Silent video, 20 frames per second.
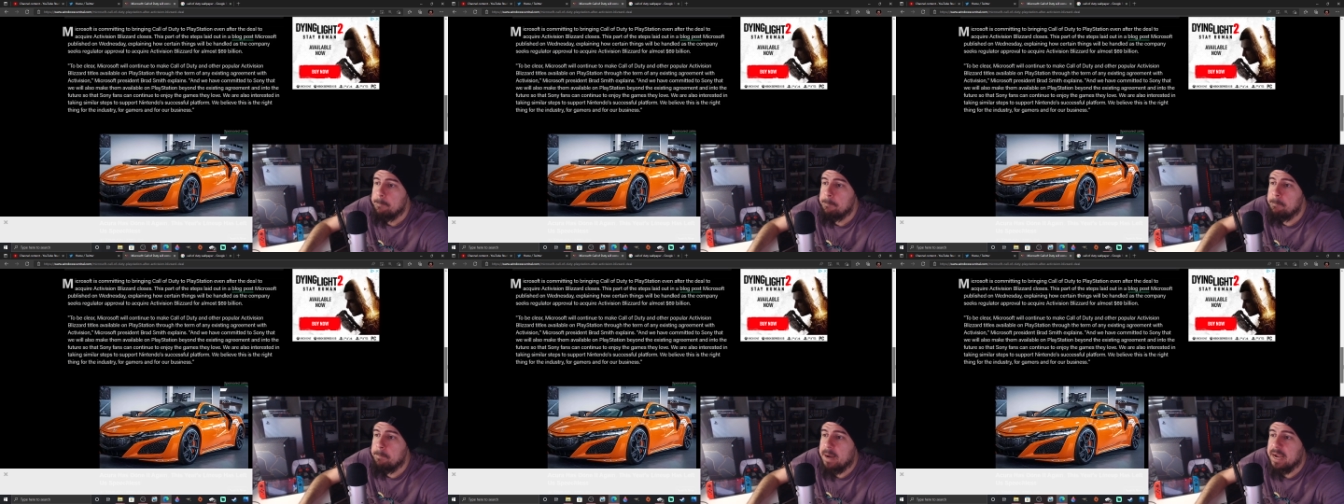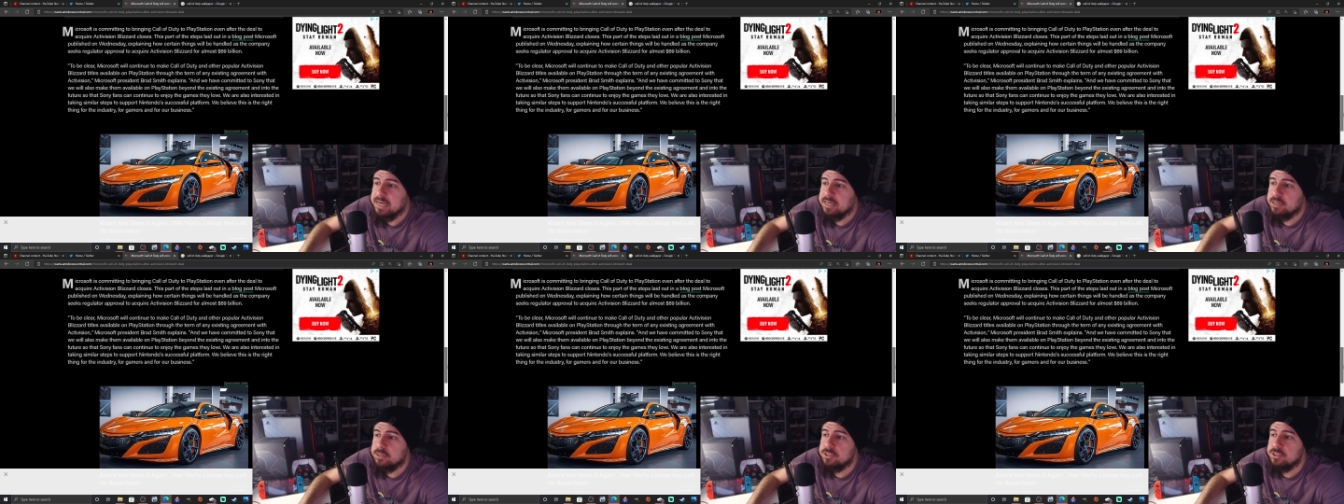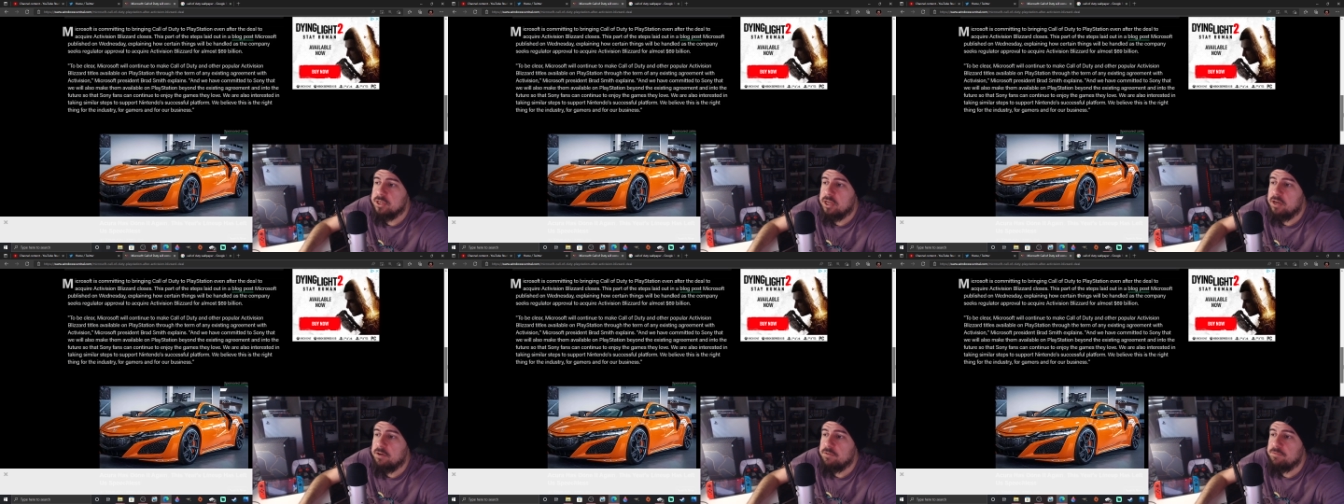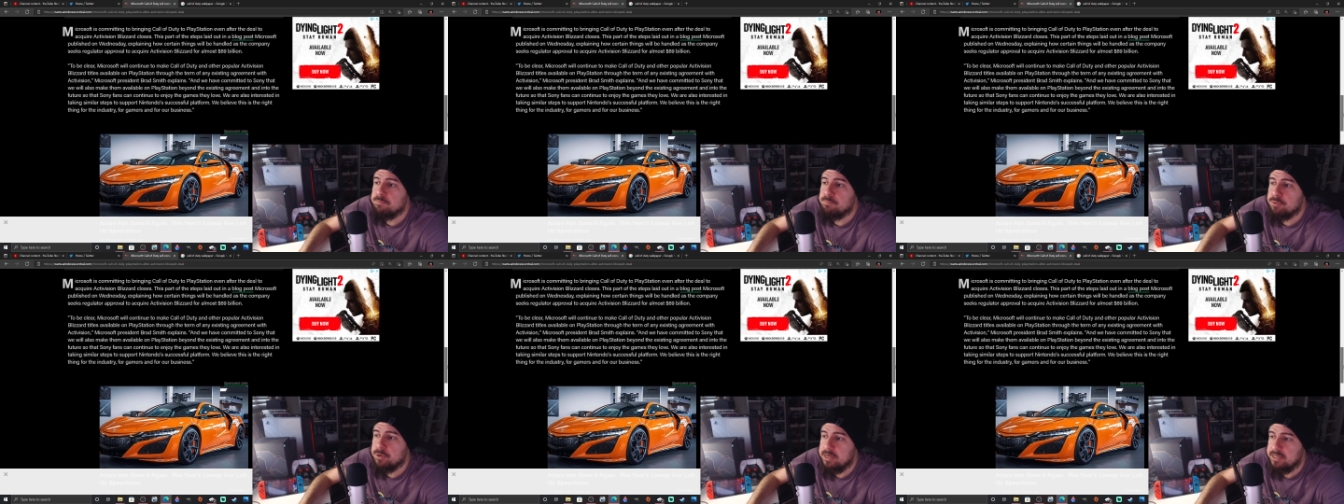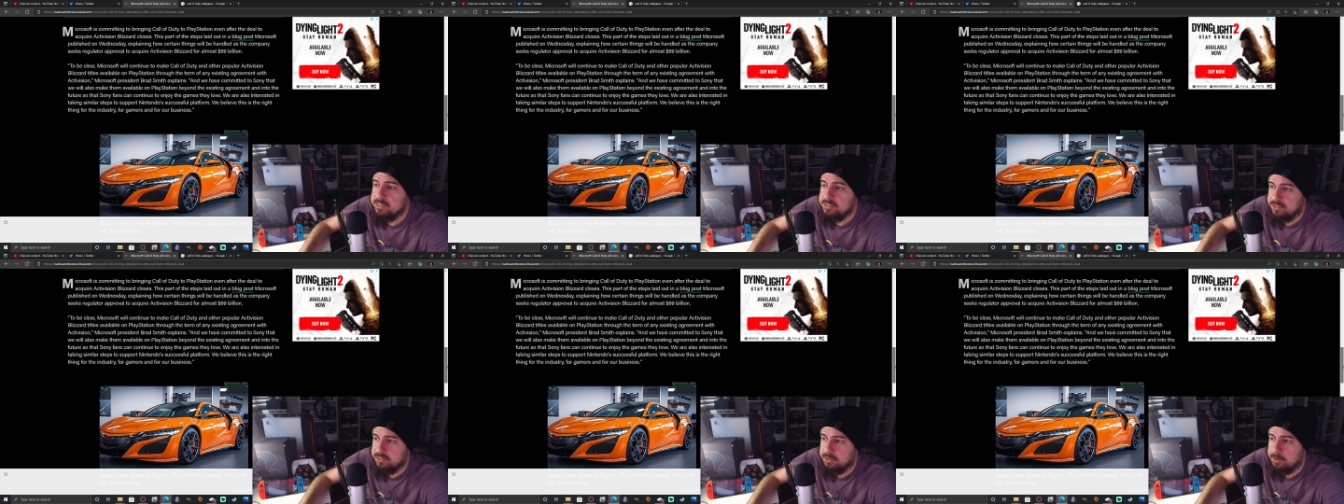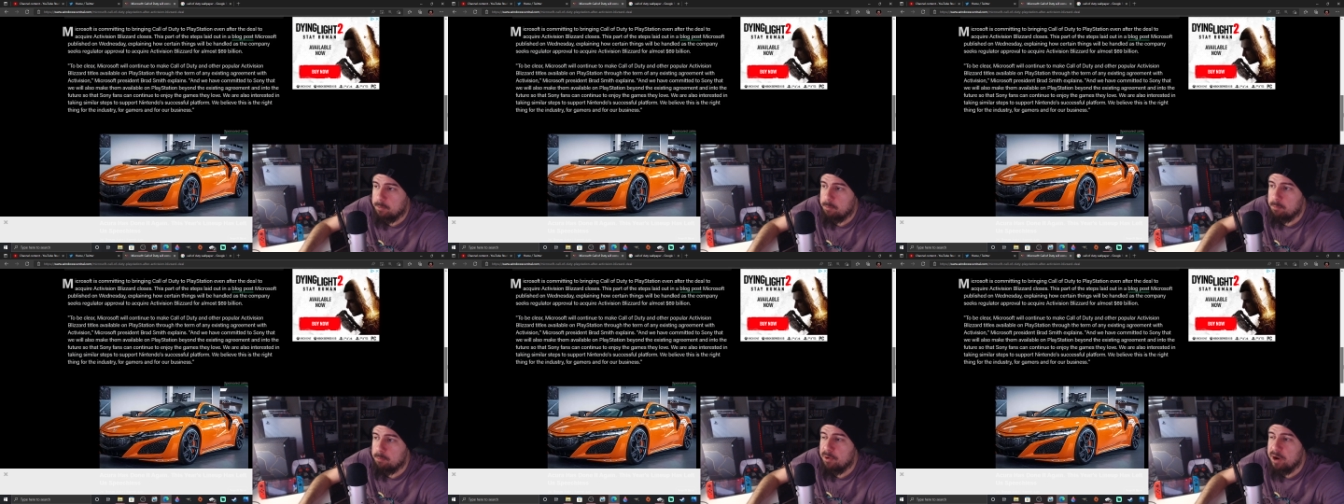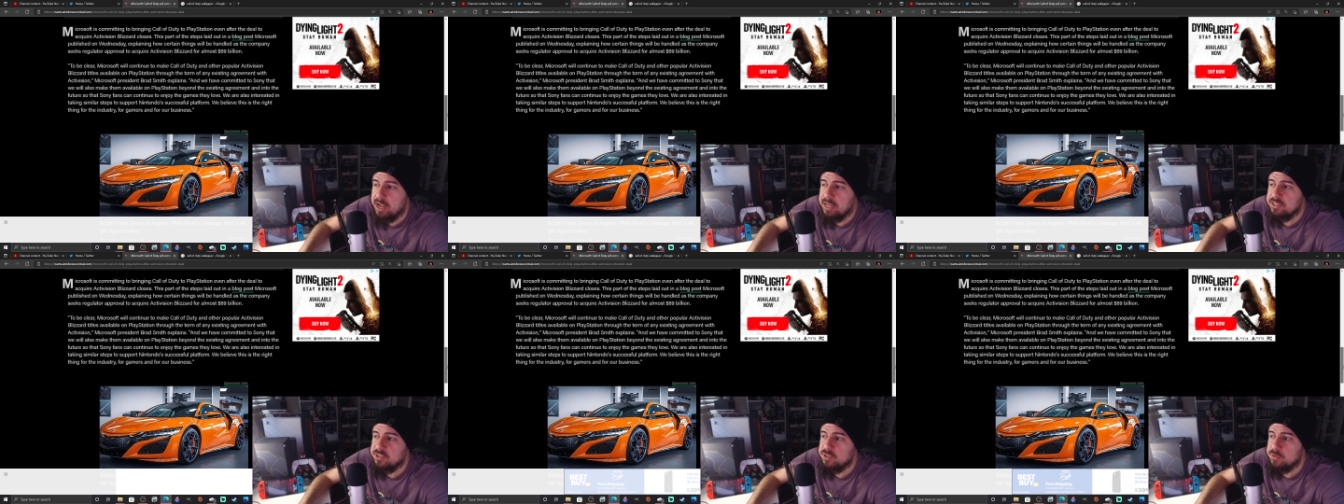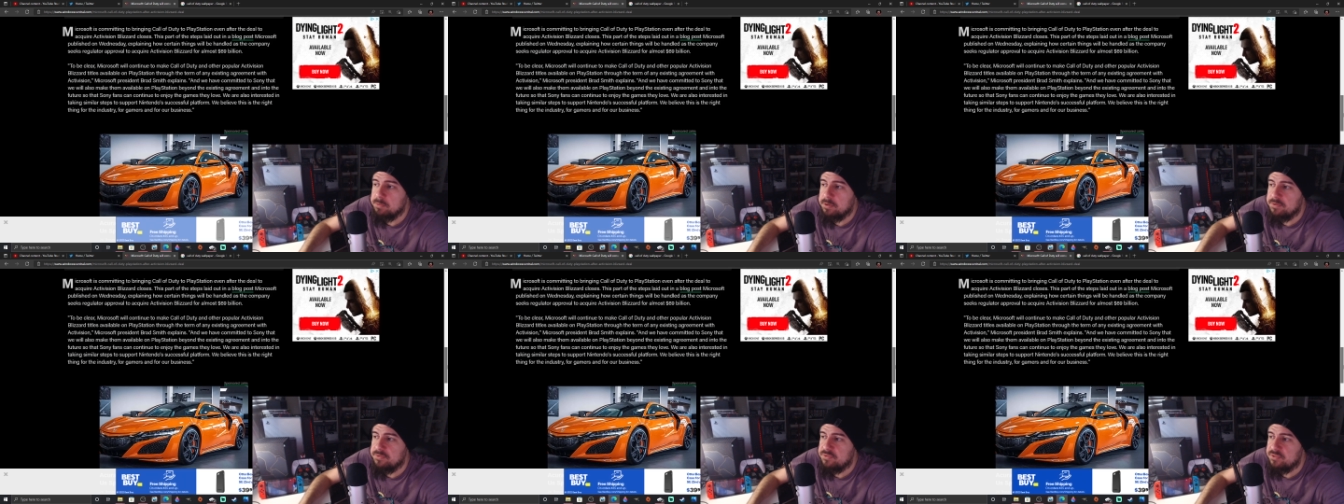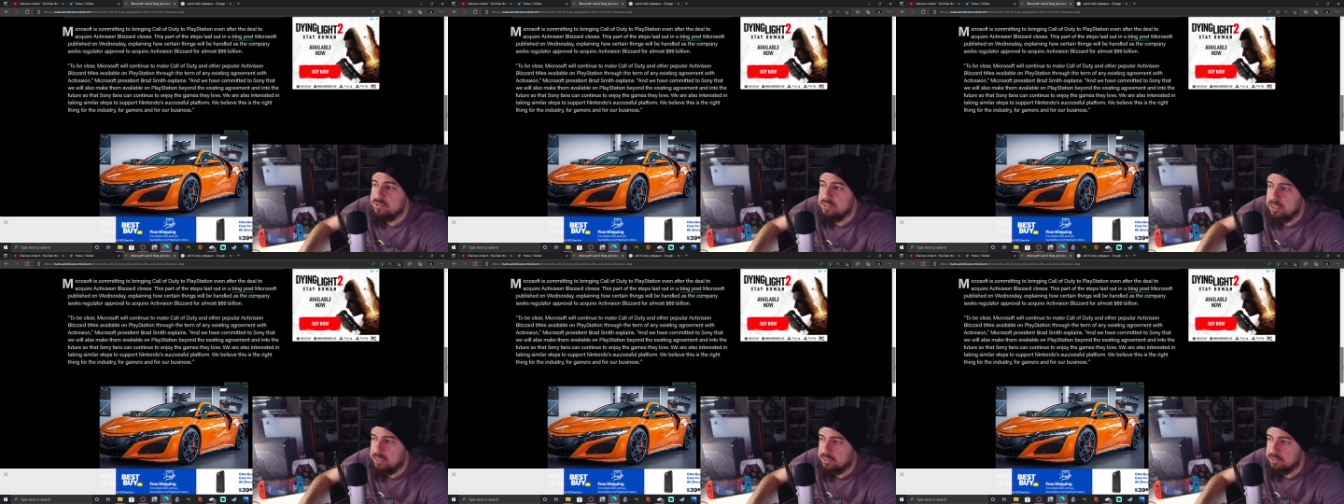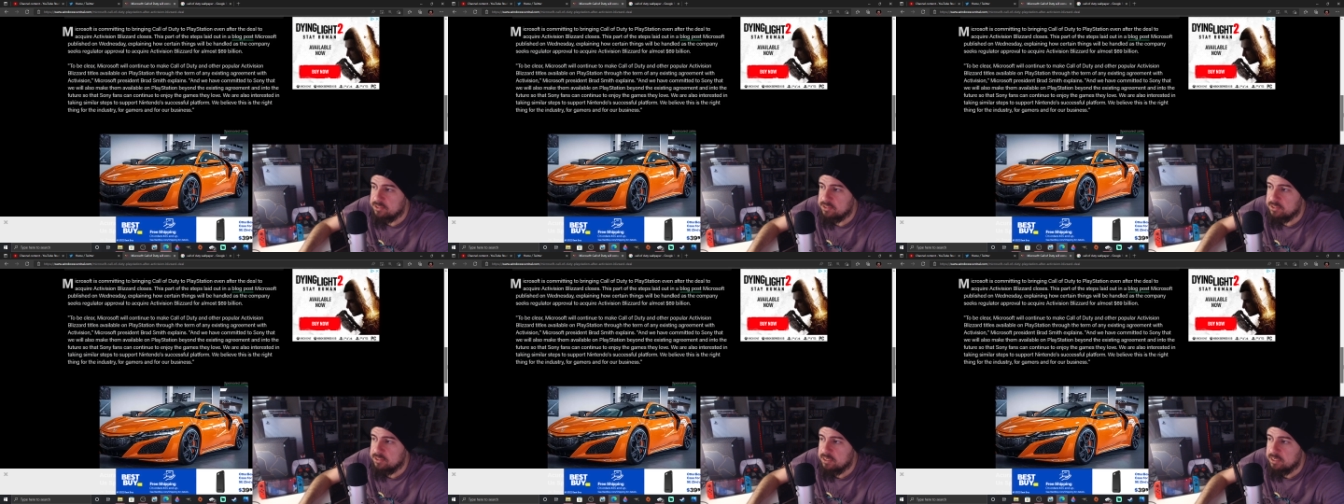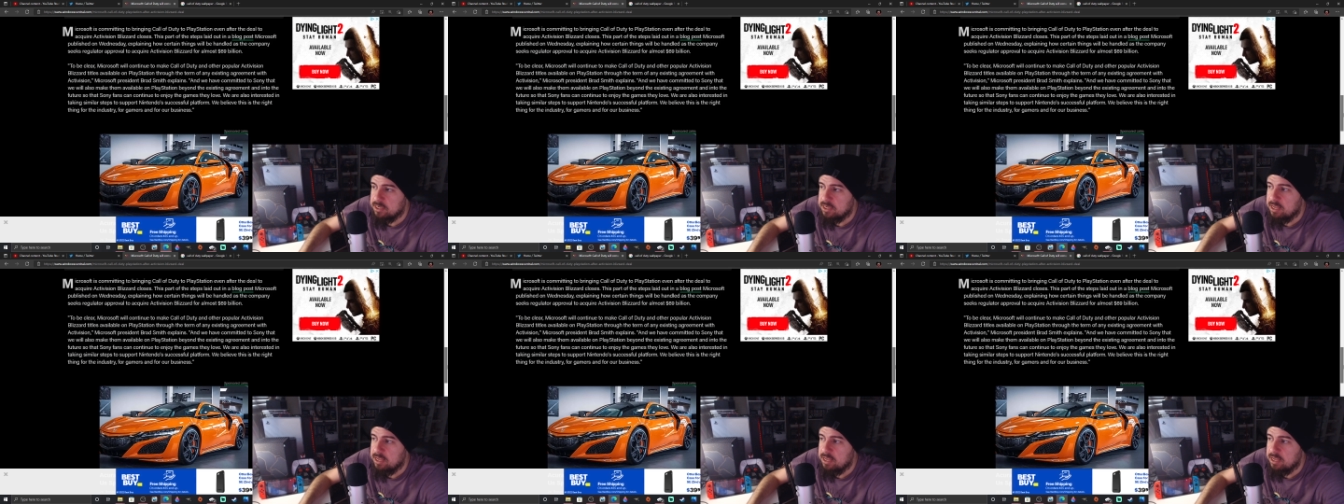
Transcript: Microsoft president Brad Smith says